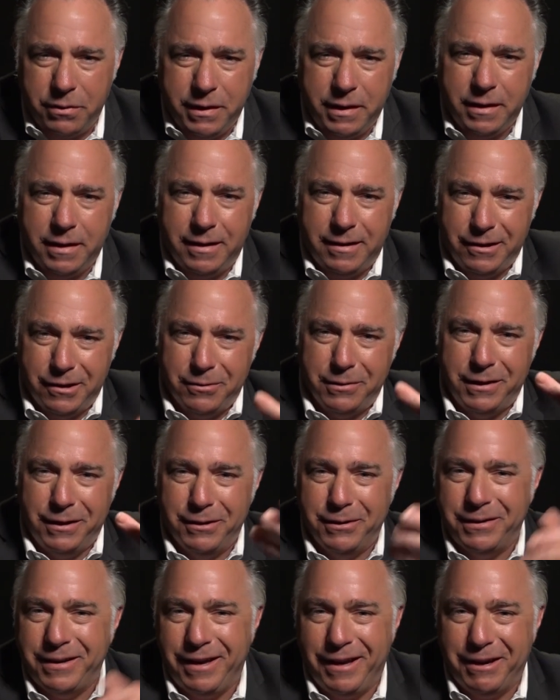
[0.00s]
What are you going to do when
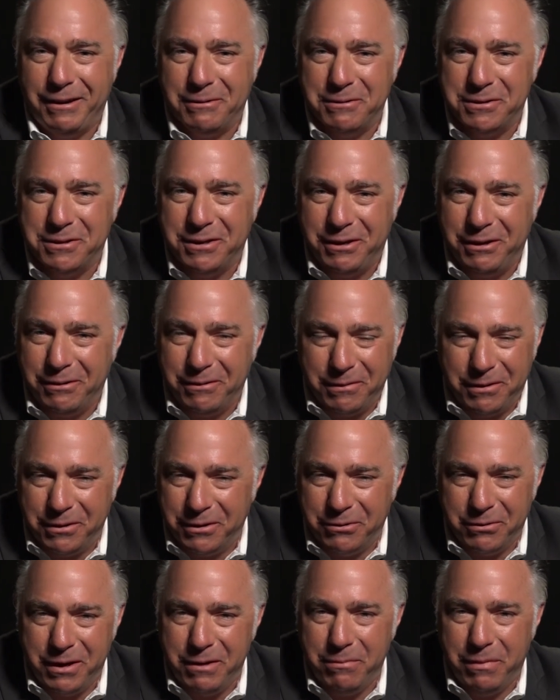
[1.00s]
you can't go see your
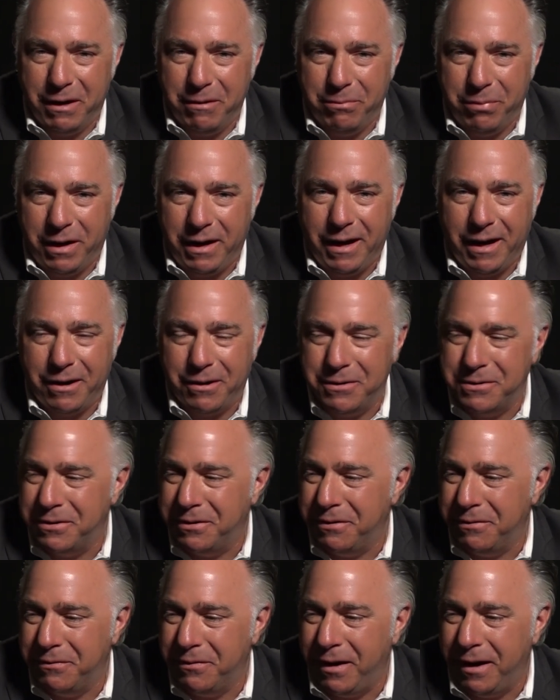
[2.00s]
Green Bay Packers
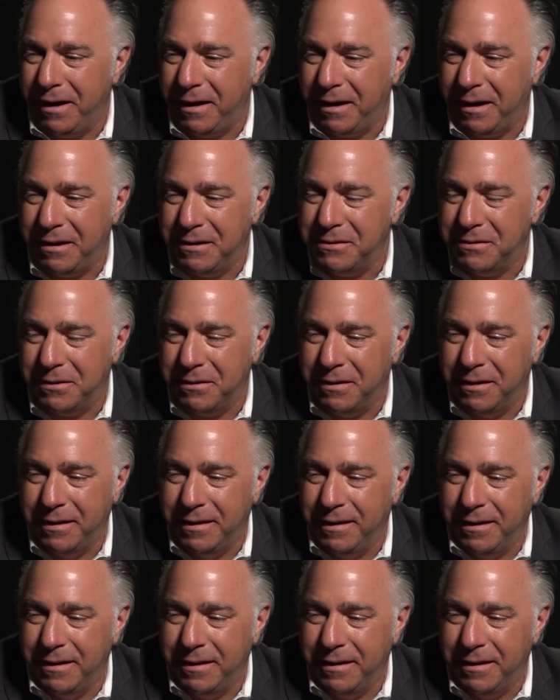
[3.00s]
or your Vikings or